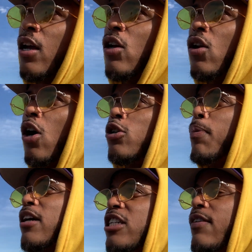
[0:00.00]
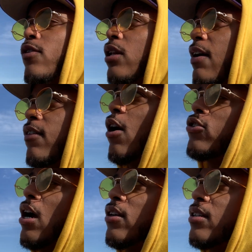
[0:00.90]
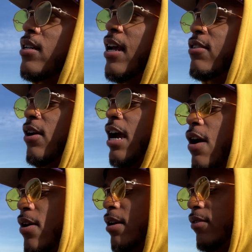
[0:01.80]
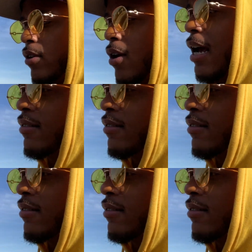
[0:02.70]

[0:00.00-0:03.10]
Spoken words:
You know, especially if you live closer out to the desert areas and all that